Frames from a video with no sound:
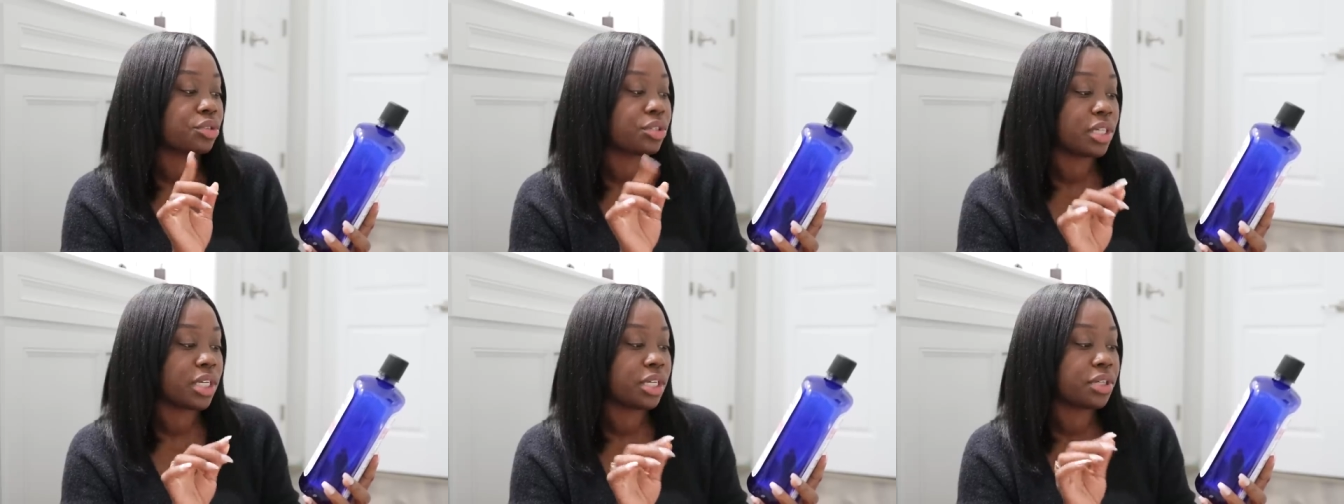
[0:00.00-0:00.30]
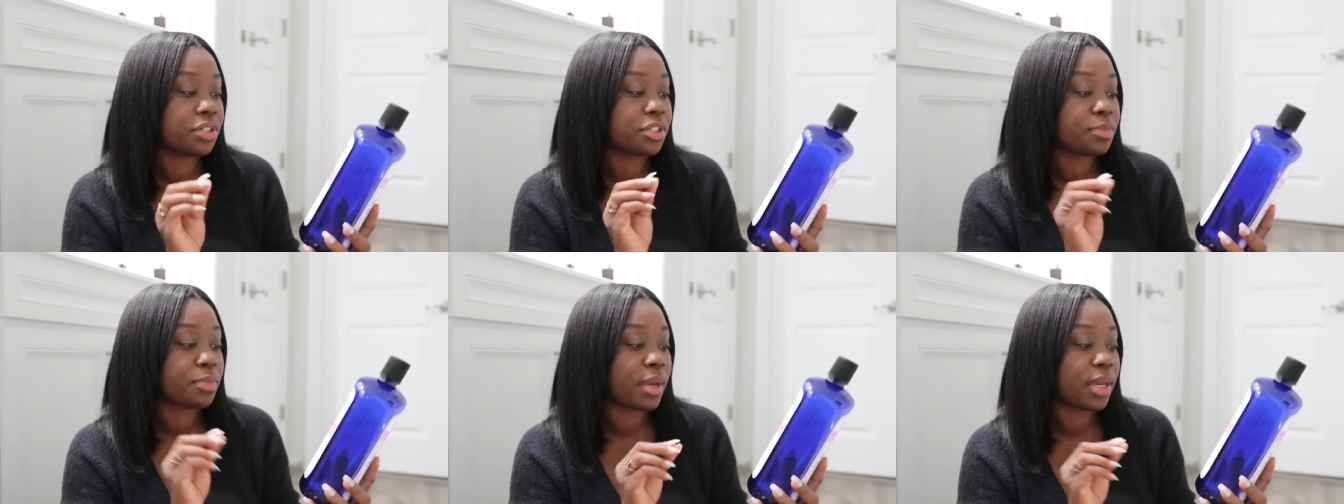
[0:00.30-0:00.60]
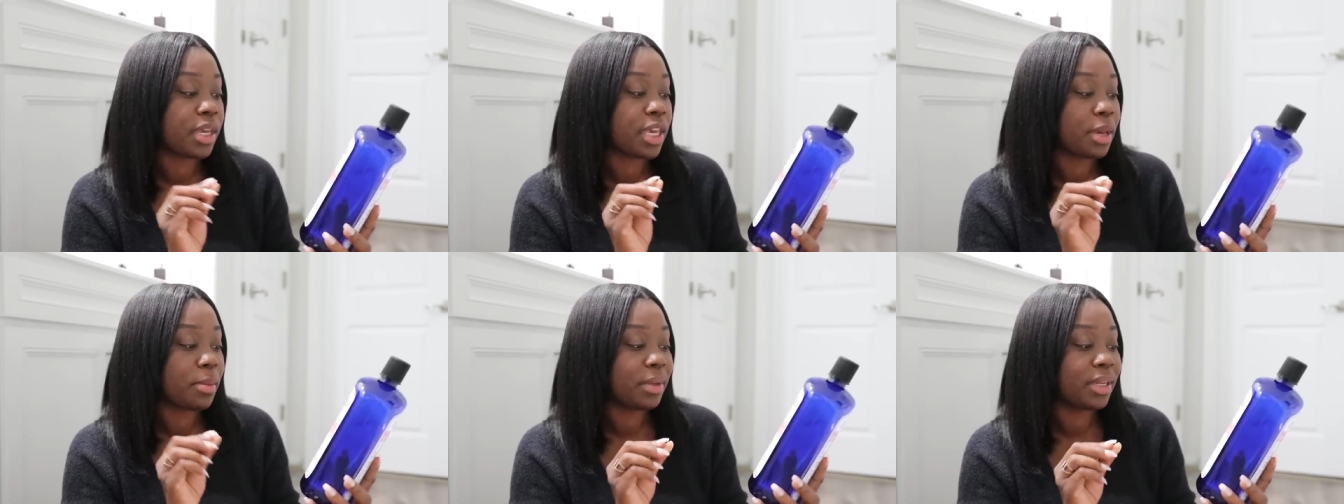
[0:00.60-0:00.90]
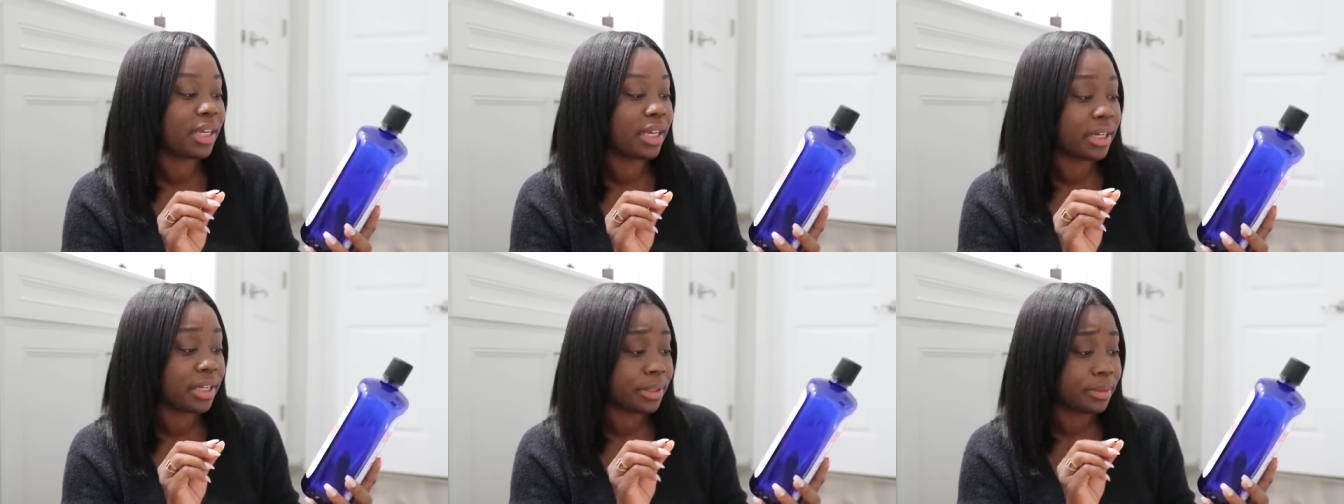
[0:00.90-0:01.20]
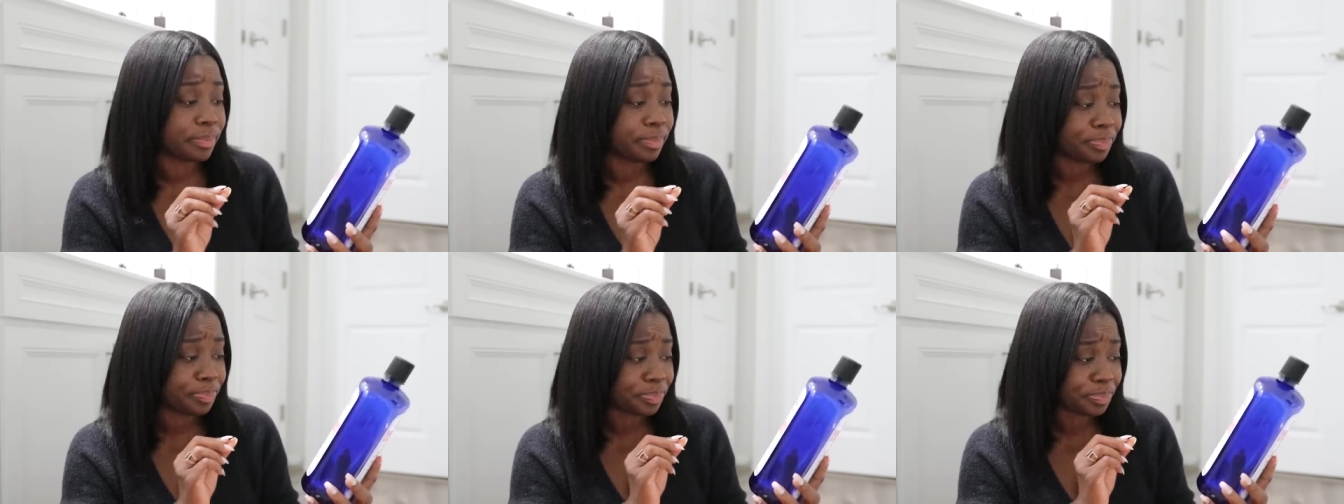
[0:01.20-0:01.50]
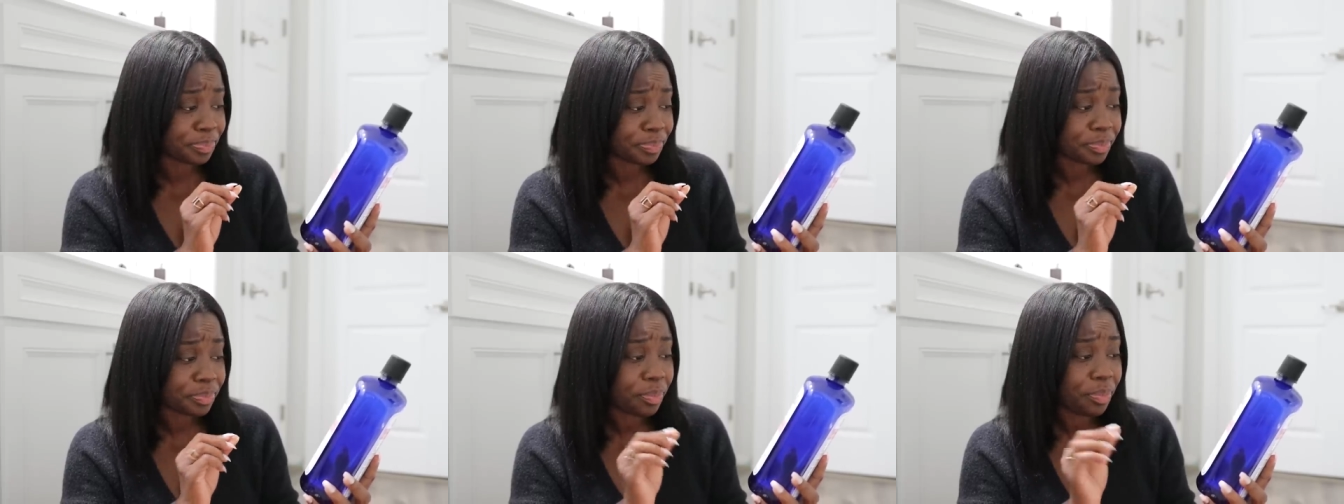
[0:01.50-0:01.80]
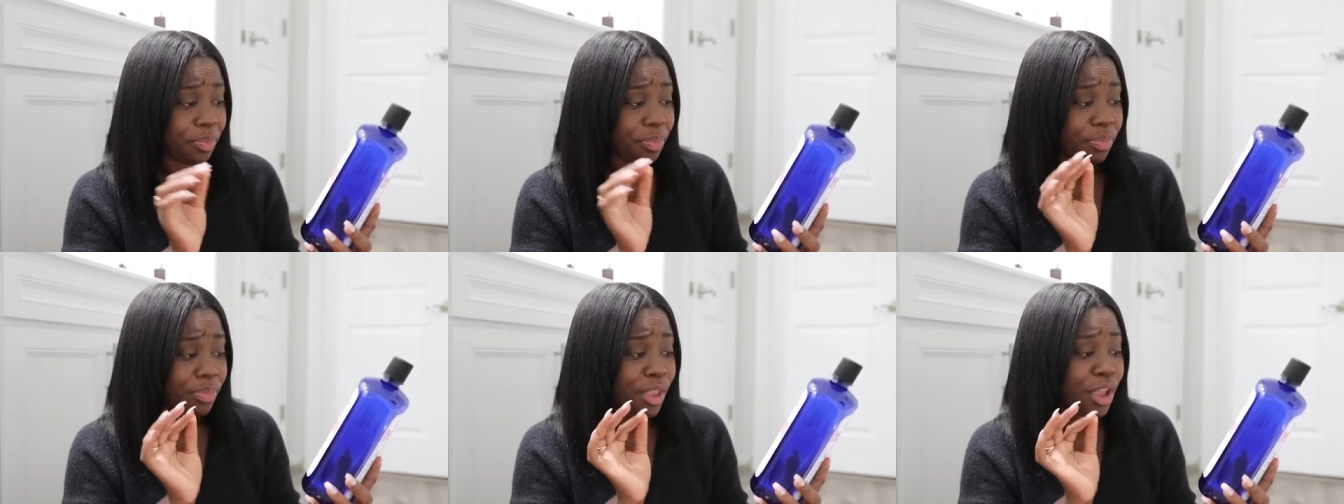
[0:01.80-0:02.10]
Teal's Pink Himalayan
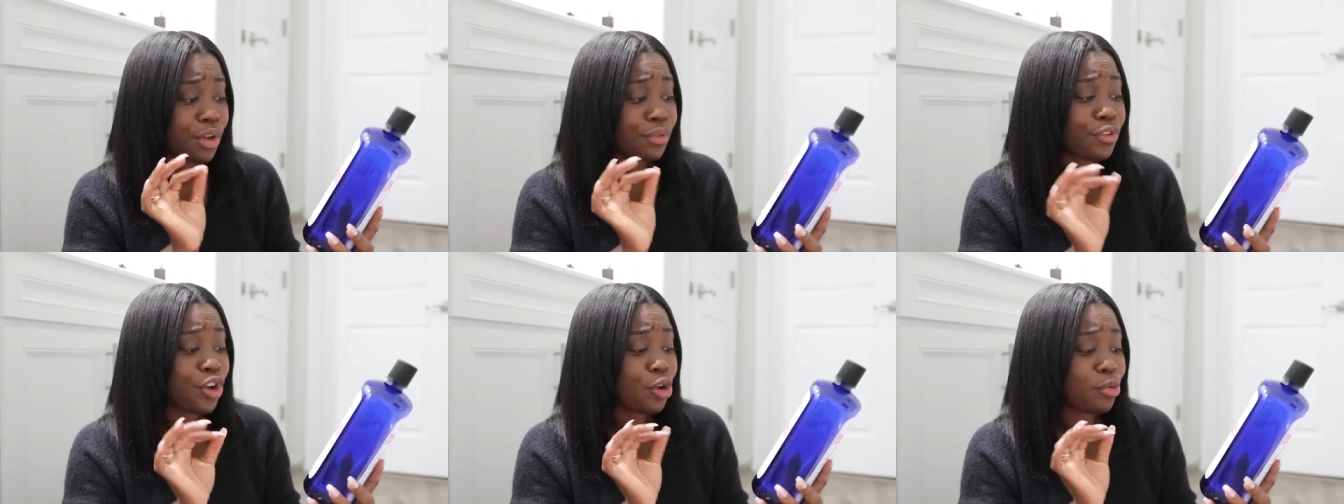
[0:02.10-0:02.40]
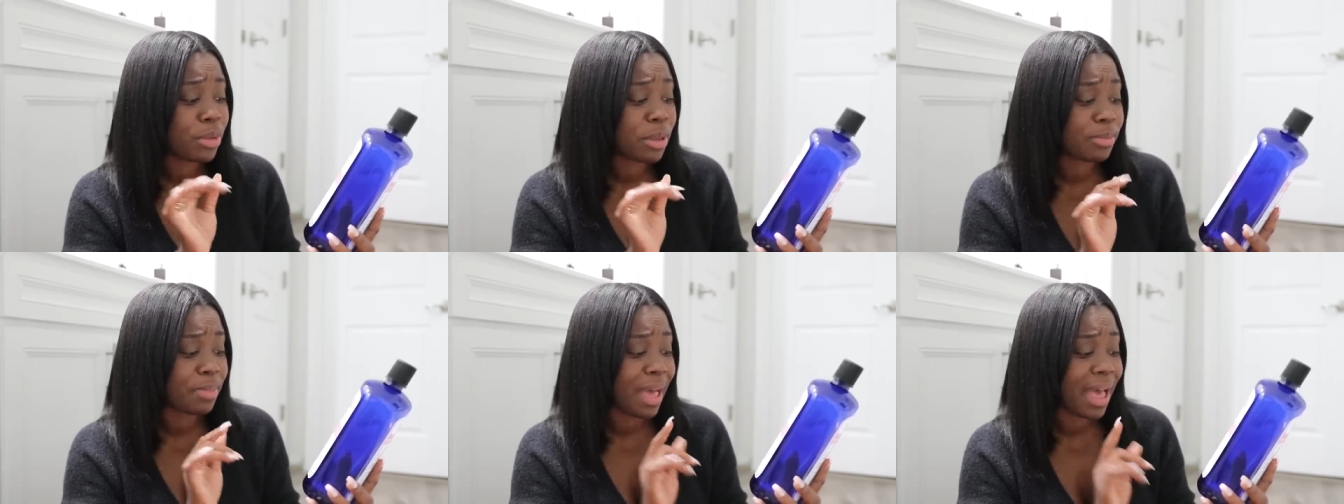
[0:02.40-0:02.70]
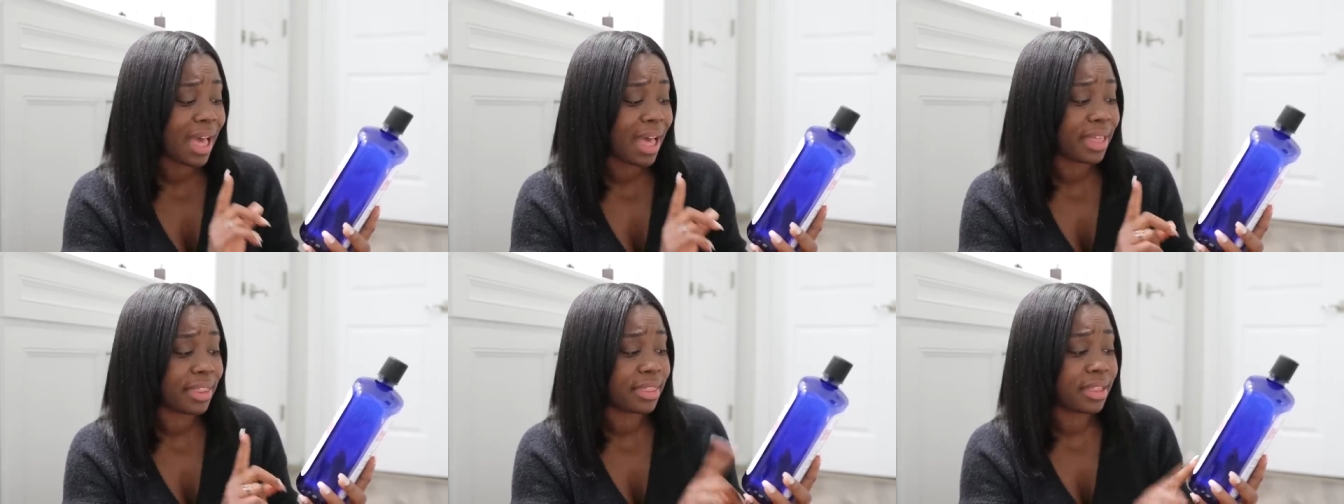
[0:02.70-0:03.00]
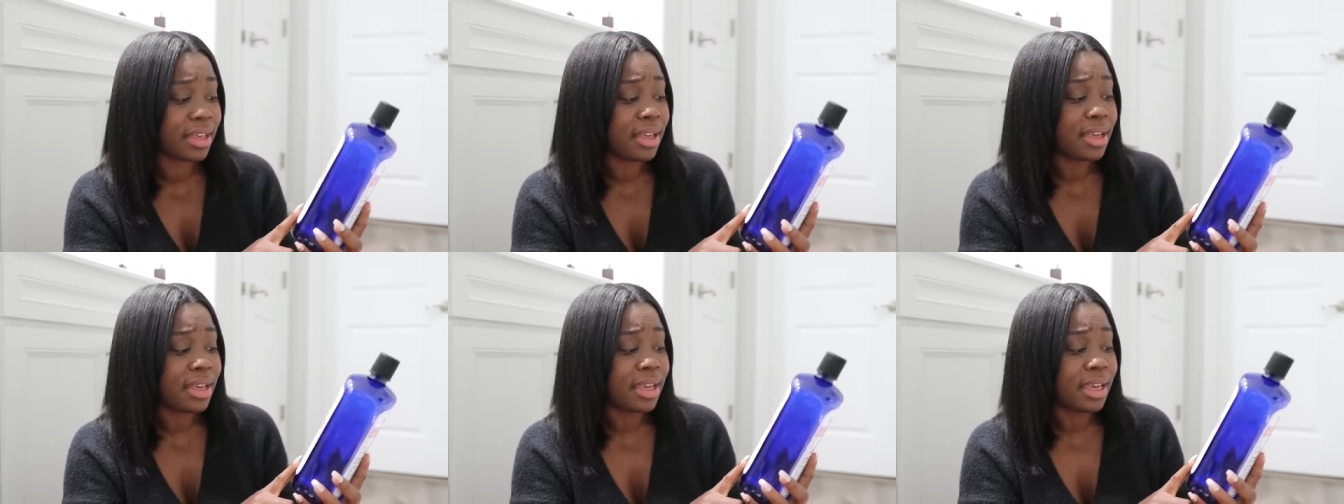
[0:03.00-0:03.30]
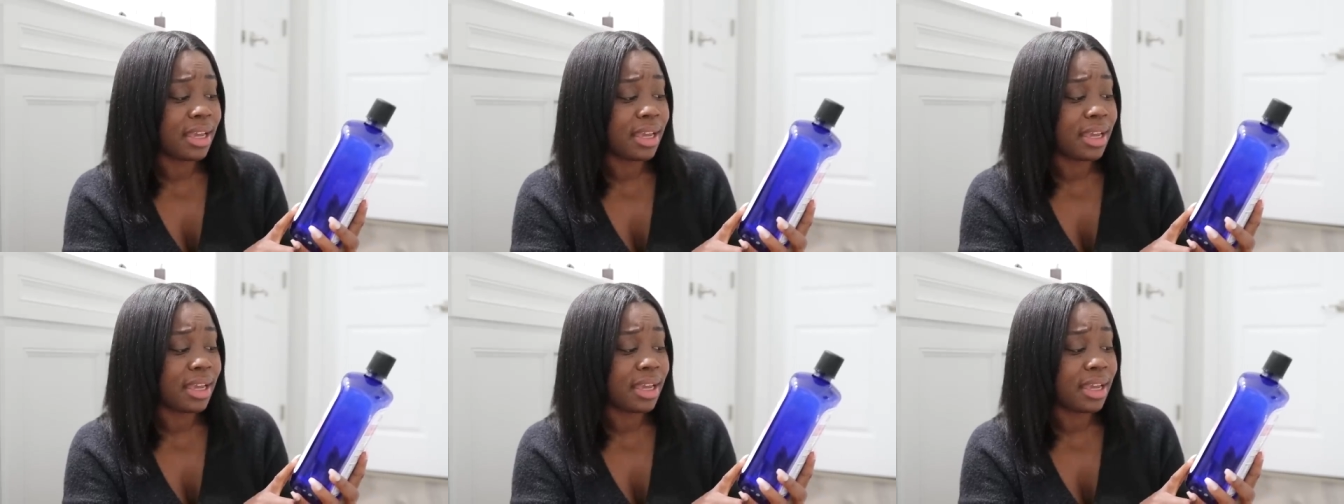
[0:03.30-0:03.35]
Foaming Bath